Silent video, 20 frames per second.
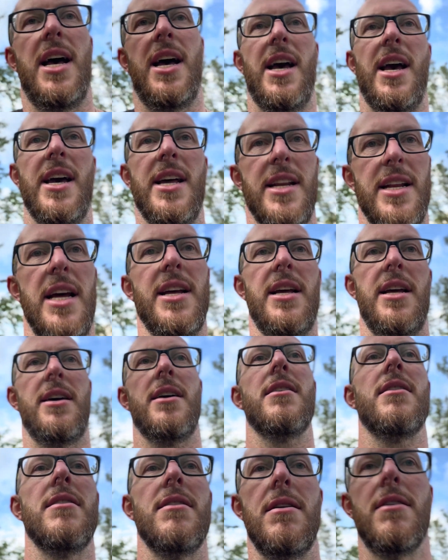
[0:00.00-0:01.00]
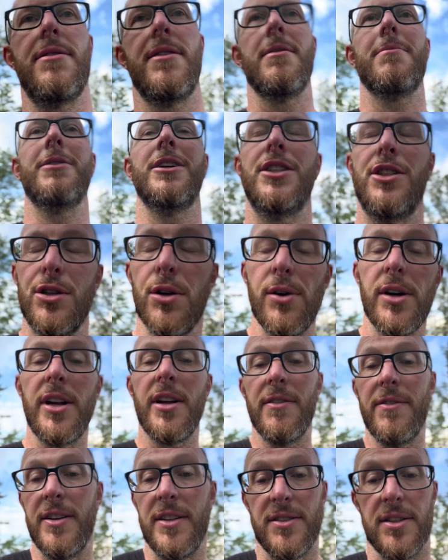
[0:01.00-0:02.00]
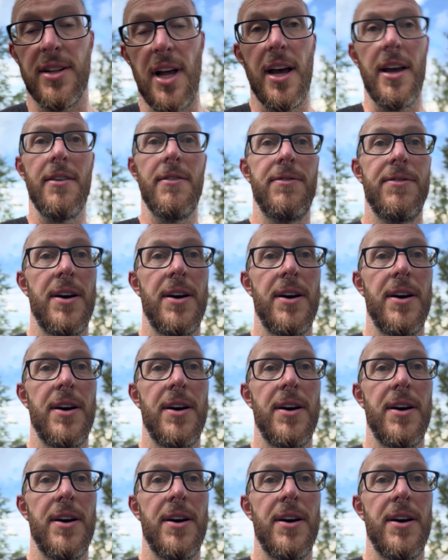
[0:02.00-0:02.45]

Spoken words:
And the majority of his life